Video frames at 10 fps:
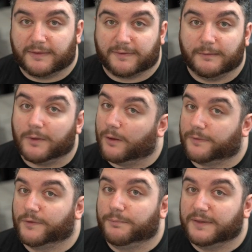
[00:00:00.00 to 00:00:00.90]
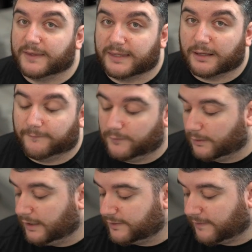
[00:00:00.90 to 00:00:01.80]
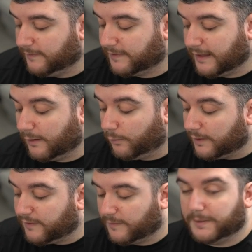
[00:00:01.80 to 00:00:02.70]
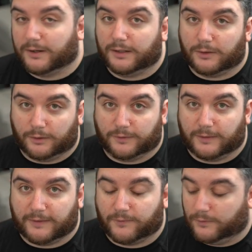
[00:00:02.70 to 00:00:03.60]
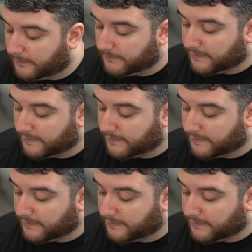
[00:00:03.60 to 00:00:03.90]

This can also be the Gigafflora. It doesn't say a 1 Spirit Earth Celestial.